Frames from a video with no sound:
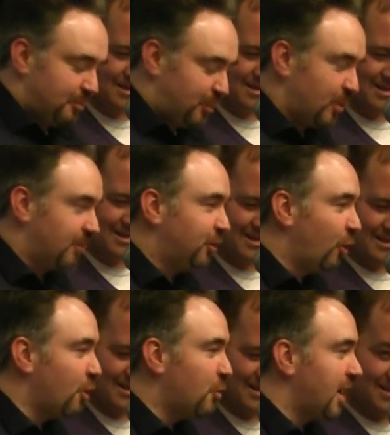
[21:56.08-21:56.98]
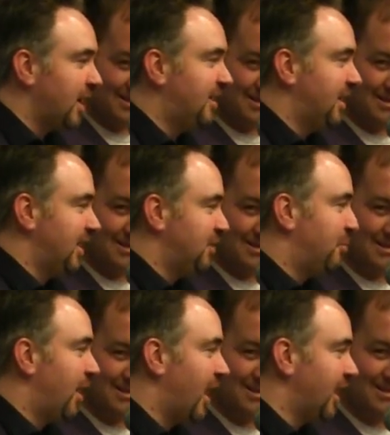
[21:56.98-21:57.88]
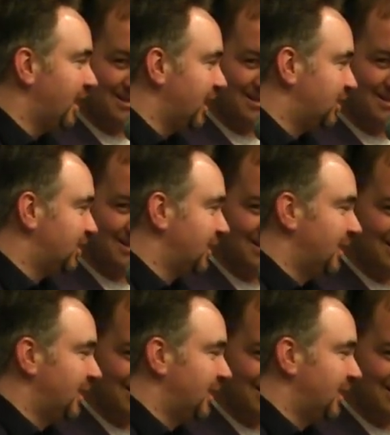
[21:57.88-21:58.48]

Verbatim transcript: but we have not quite attained paradise,